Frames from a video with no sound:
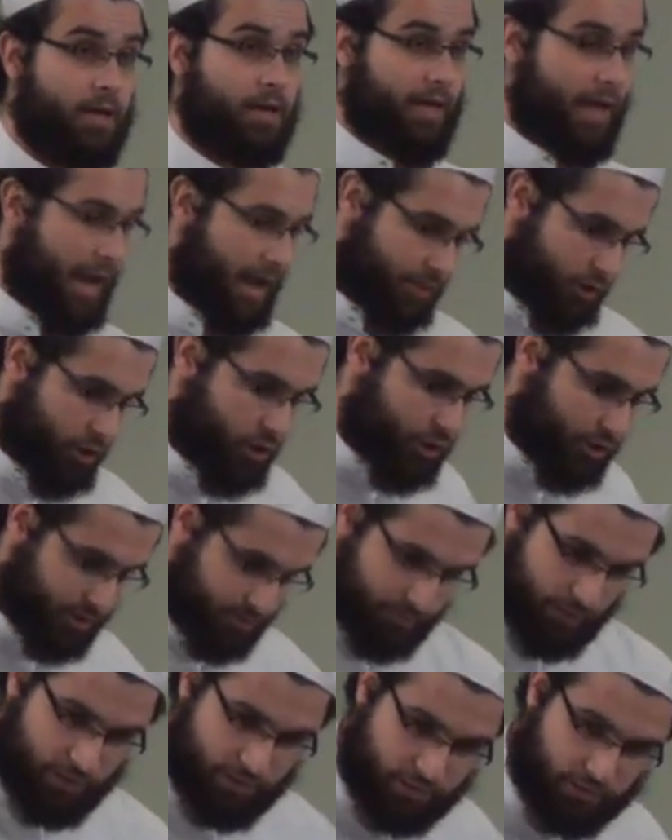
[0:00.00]

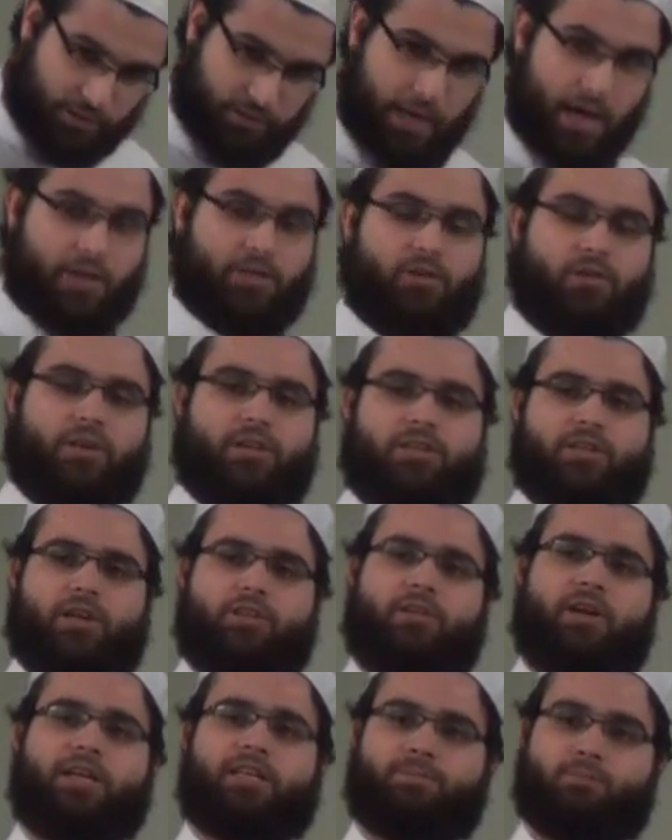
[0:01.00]
gather, gather each
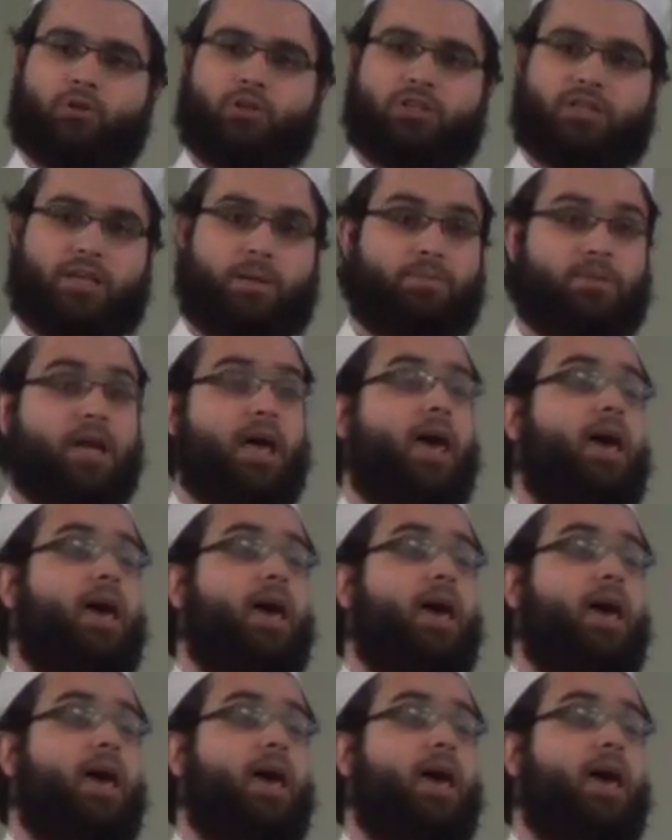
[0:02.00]
other as Muslims